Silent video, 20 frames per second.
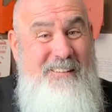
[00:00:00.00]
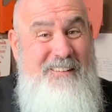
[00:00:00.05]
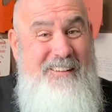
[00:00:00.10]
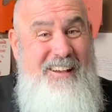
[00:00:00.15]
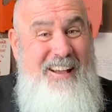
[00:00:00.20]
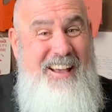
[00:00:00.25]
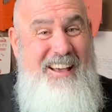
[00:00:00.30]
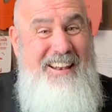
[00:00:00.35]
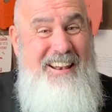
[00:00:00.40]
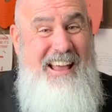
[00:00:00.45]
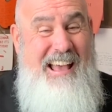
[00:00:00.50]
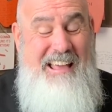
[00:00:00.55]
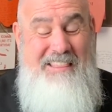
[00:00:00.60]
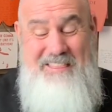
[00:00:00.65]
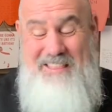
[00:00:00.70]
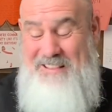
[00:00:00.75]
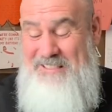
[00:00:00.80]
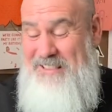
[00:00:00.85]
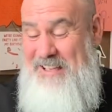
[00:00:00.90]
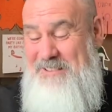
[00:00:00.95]
and i
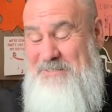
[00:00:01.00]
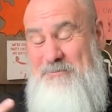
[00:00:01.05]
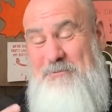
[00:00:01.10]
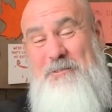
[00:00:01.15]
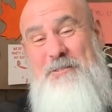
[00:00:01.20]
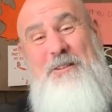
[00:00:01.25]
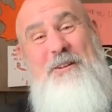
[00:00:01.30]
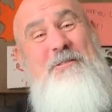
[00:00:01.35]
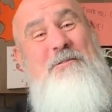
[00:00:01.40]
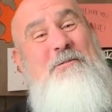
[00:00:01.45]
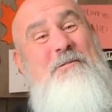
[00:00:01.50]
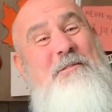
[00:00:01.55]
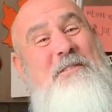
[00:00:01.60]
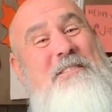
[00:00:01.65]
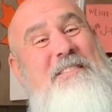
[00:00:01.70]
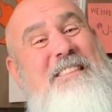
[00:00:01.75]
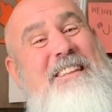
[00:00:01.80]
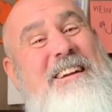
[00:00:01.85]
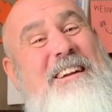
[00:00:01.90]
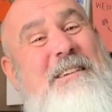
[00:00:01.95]
think that's really cool to
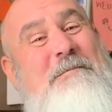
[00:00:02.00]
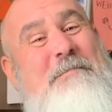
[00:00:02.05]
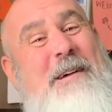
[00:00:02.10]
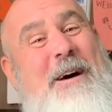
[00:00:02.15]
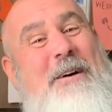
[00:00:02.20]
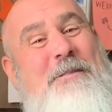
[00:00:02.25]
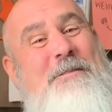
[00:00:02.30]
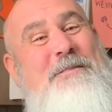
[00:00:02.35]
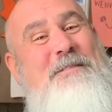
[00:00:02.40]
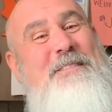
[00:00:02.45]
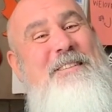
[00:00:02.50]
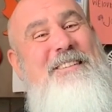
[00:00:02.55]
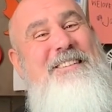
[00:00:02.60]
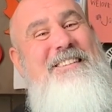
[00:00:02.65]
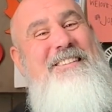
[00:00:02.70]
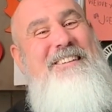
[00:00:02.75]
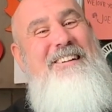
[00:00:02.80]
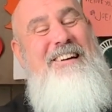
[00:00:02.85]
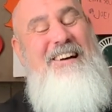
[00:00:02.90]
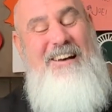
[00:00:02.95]
think about
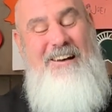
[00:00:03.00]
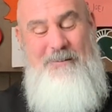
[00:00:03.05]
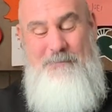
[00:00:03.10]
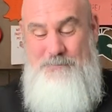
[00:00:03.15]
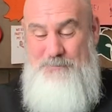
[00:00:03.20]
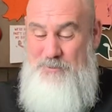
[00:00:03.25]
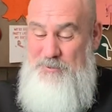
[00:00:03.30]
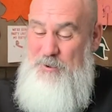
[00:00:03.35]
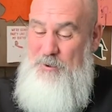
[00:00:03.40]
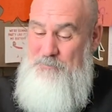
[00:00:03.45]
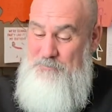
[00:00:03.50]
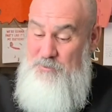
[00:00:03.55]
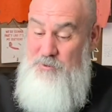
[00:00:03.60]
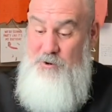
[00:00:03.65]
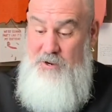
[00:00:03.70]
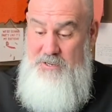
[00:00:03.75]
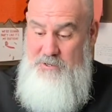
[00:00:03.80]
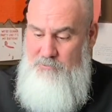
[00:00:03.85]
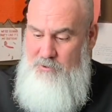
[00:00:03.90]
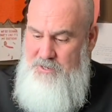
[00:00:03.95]
um, so
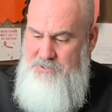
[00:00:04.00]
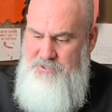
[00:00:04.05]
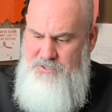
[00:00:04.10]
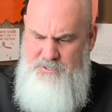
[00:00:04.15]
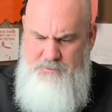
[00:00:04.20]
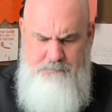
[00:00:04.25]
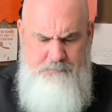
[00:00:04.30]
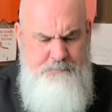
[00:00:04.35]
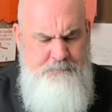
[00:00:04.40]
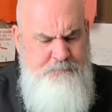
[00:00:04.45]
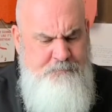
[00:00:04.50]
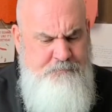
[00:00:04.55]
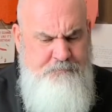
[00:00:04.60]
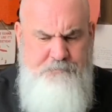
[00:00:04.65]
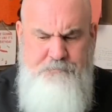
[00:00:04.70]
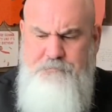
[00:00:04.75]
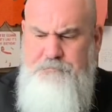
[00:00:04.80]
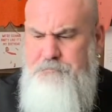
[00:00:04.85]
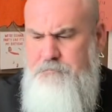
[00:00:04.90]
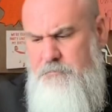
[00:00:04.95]
great question
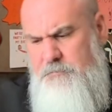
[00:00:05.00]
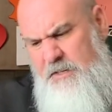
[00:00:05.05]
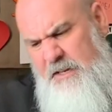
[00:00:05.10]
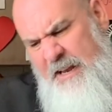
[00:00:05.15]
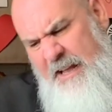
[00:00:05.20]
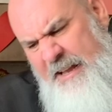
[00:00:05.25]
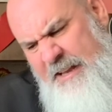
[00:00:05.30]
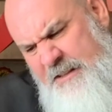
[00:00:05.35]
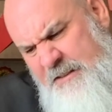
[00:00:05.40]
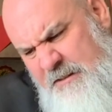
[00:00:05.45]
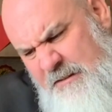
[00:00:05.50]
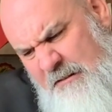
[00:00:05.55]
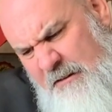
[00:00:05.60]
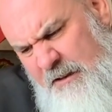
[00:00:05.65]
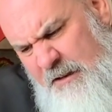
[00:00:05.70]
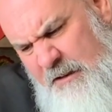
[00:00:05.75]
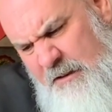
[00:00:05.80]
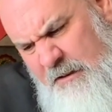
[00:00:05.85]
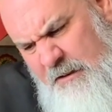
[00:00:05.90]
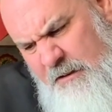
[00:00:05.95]
did i answer
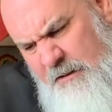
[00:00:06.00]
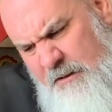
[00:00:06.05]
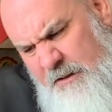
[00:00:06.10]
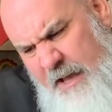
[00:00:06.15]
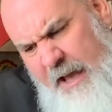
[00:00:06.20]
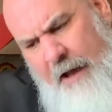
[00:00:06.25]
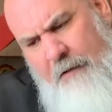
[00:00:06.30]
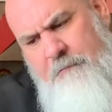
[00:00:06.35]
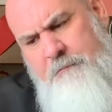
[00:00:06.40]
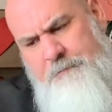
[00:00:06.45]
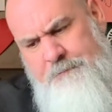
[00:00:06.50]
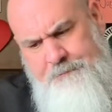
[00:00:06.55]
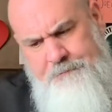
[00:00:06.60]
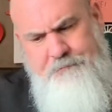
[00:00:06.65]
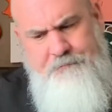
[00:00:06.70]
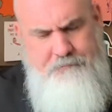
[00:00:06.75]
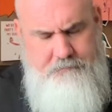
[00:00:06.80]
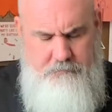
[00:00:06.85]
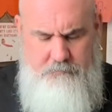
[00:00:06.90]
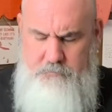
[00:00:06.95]
it yeah
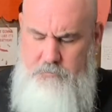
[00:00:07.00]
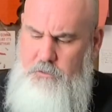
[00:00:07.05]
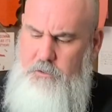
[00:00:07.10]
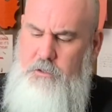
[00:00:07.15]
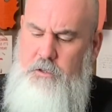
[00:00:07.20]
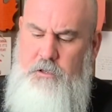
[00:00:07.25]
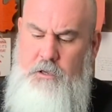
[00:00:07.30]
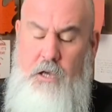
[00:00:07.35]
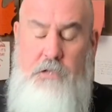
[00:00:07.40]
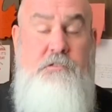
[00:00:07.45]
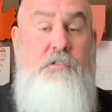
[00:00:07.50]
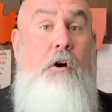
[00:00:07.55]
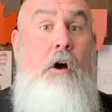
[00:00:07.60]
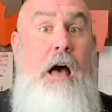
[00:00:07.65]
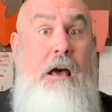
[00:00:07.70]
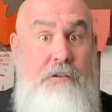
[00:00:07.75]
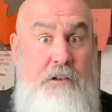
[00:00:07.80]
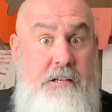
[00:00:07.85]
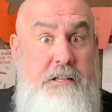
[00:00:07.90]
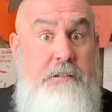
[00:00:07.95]
uh, so
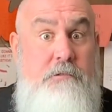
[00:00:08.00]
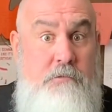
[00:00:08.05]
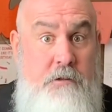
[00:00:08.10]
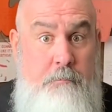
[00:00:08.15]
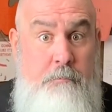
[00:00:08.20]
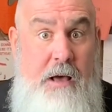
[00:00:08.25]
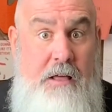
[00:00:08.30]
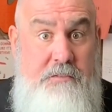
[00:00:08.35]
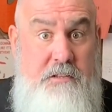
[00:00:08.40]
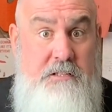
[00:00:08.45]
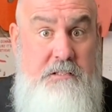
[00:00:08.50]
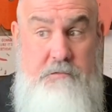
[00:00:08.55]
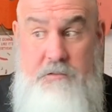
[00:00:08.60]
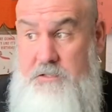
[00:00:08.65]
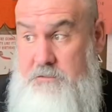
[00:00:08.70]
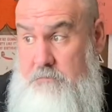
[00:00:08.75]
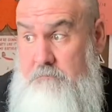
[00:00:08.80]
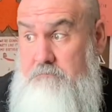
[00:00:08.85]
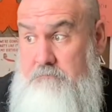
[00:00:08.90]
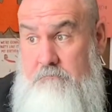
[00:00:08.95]
how did he learn about these
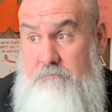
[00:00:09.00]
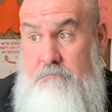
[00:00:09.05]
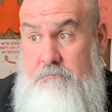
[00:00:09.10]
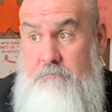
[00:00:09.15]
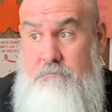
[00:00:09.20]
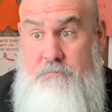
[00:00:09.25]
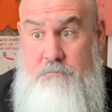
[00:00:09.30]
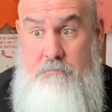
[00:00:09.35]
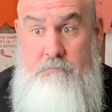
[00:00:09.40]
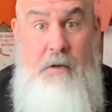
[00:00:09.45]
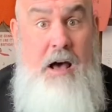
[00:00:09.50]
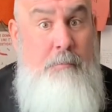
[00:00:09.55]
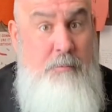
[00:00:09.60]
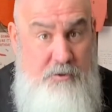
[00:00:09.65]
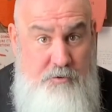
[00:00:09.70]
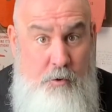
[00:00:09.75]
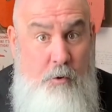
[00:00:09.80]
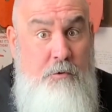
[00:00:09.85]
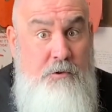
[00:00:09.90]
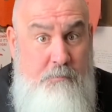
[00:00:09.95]
events M- mama
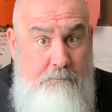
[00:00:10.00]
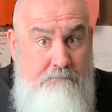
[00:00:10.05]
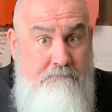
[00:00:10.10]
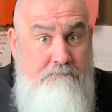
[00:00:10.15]
told him